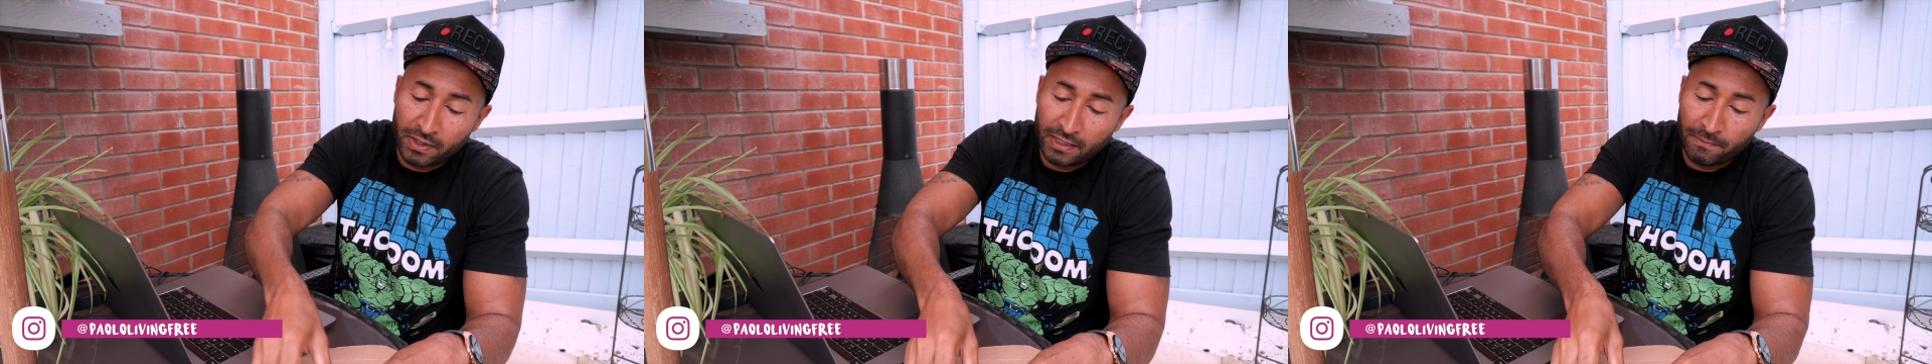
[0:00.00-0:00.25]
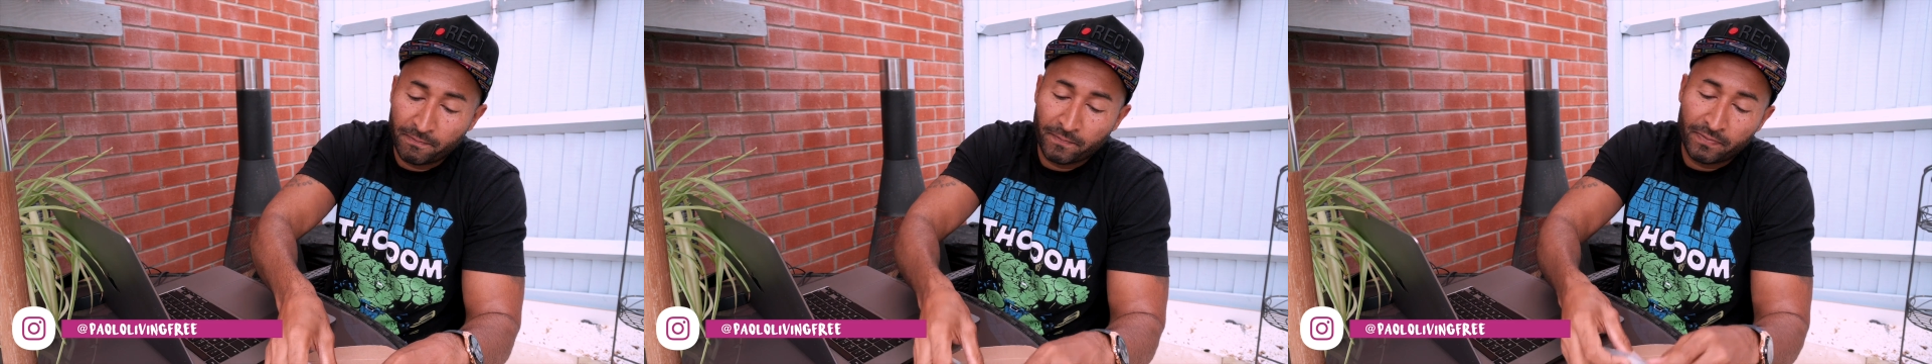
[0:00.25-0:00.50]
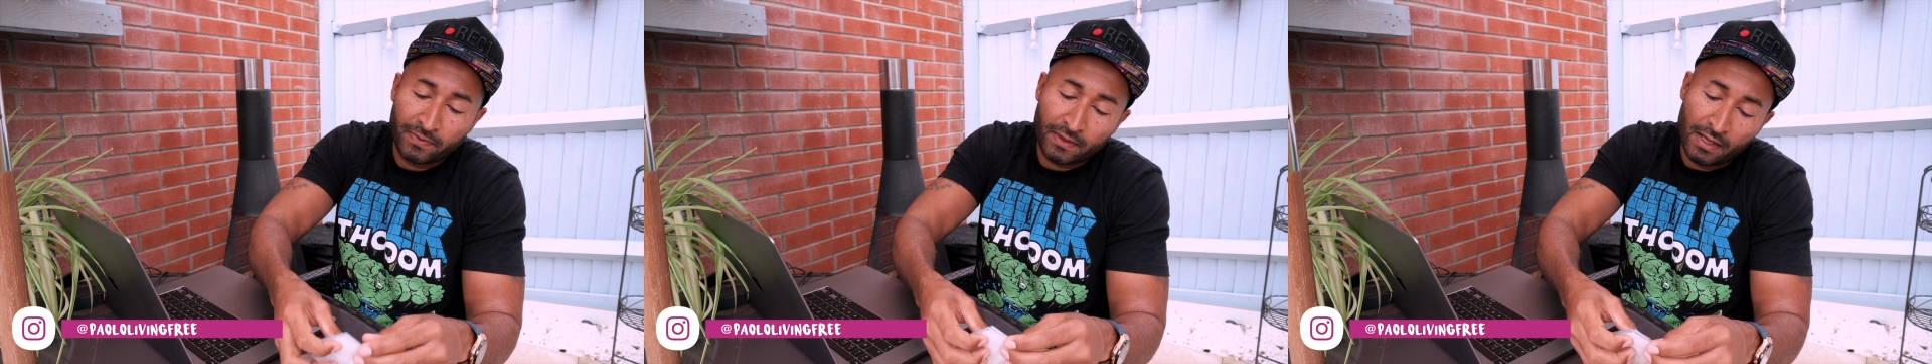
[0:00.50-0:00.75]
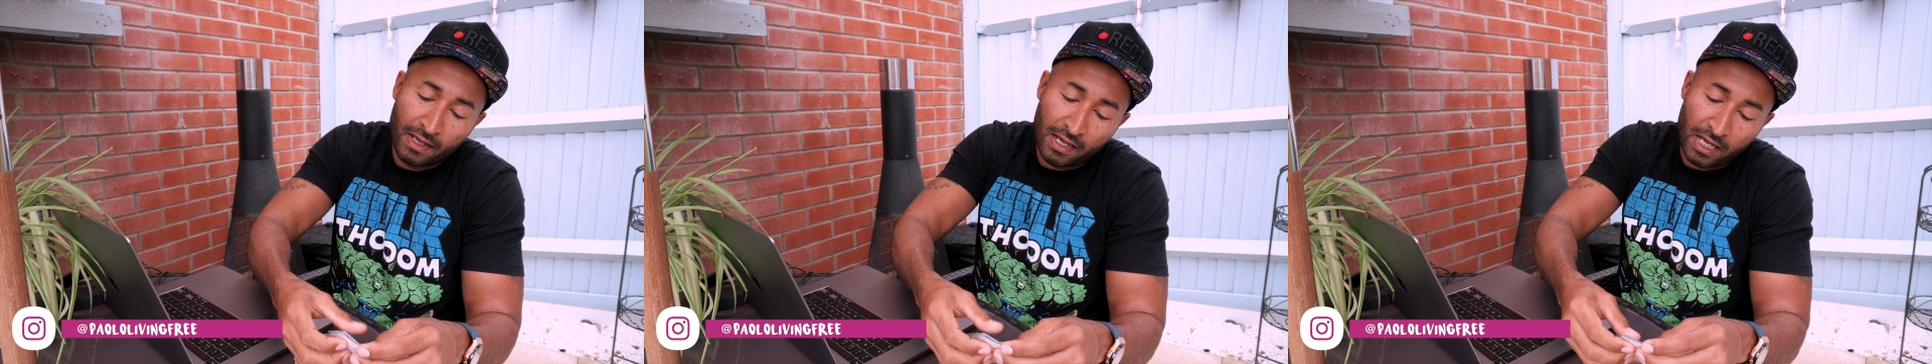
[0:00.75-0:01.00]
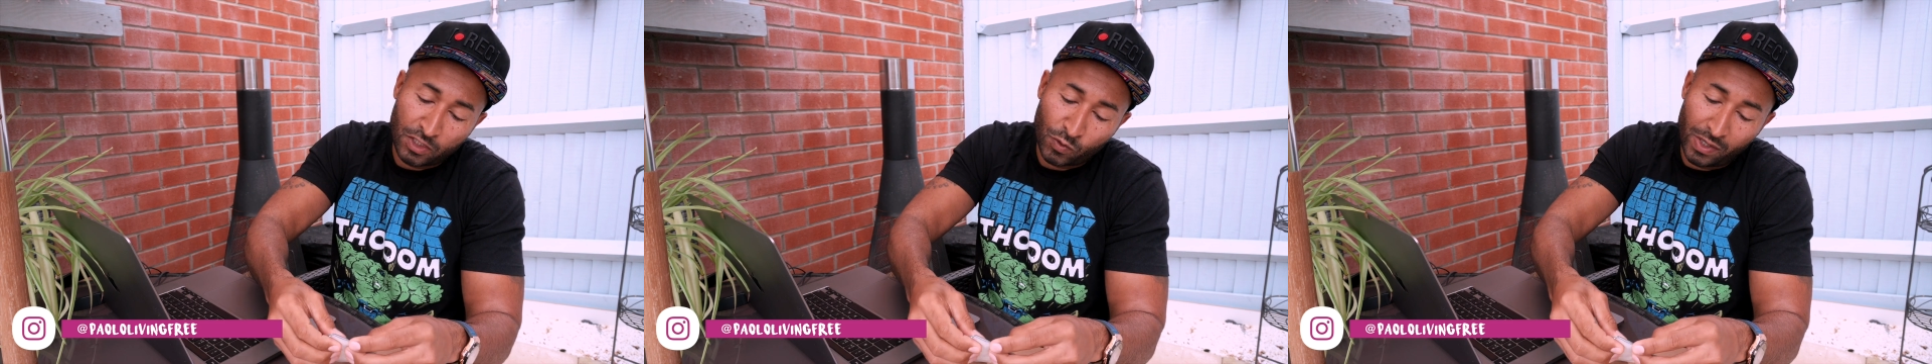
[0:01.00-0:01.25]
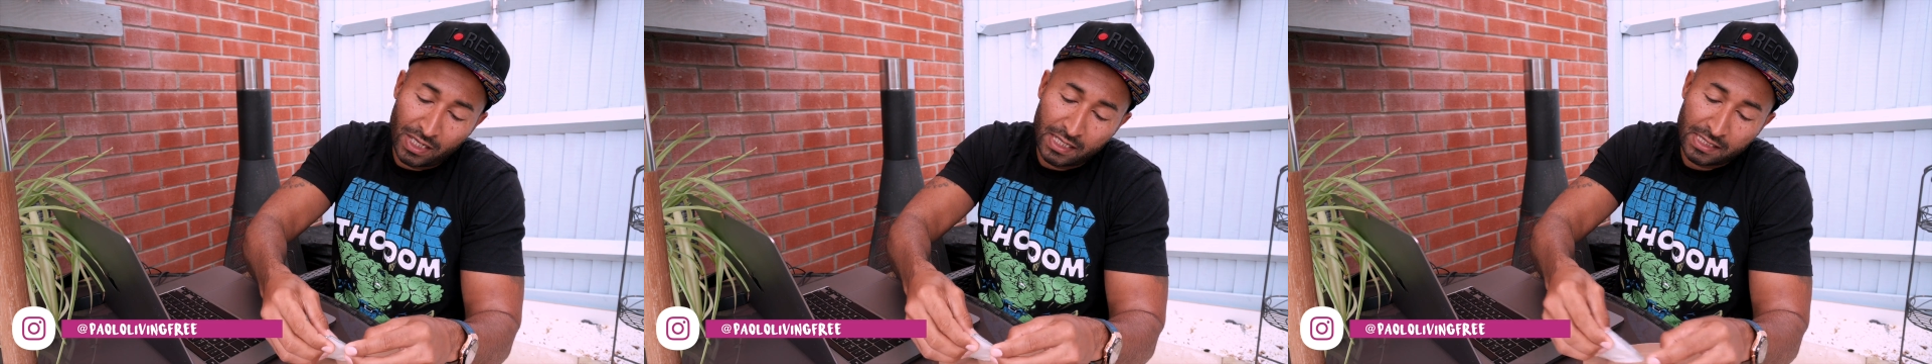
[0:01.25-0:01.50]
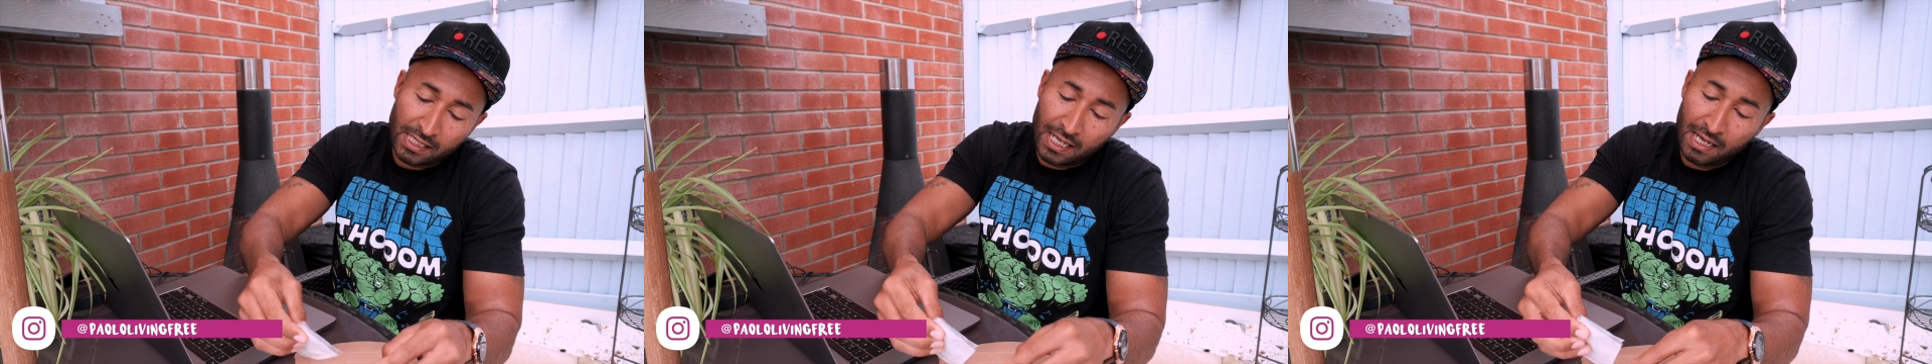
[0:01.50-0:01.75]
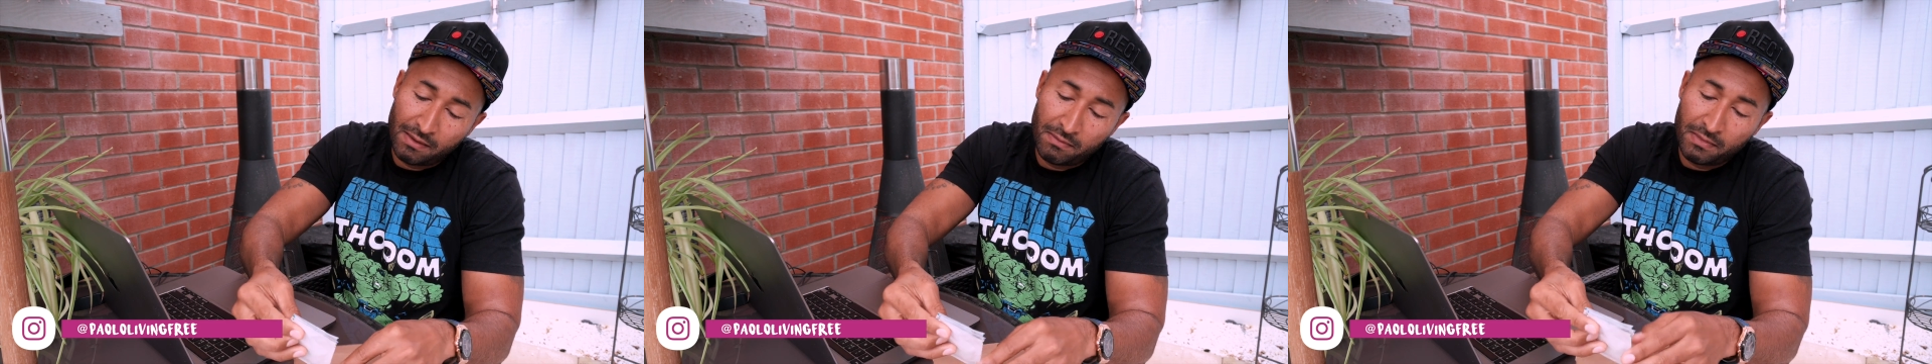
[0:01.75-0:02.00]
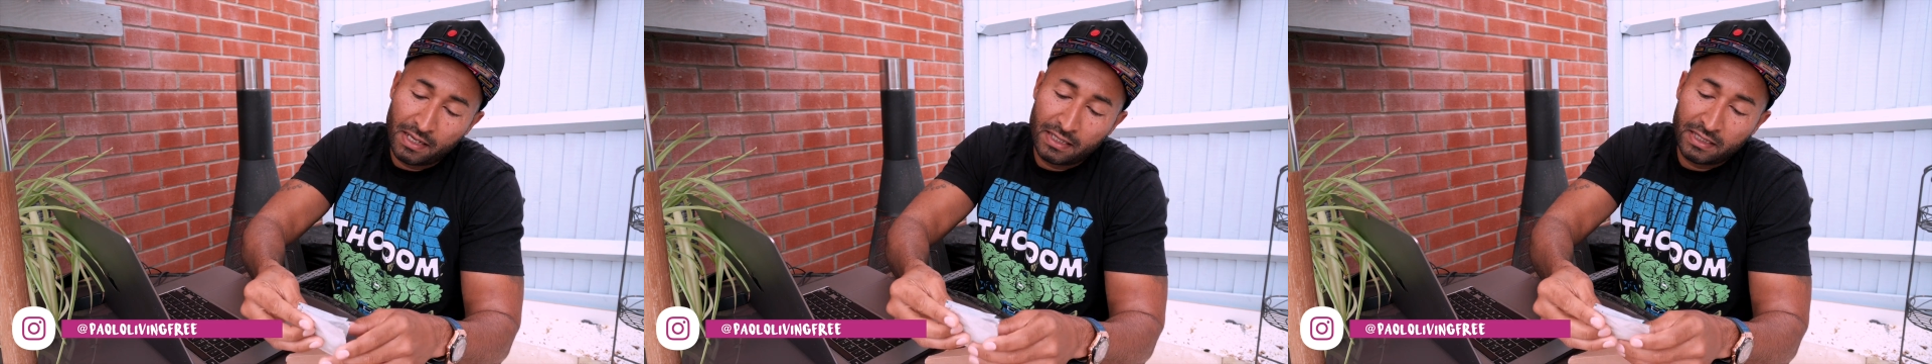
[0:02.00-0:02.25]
it, as well as I've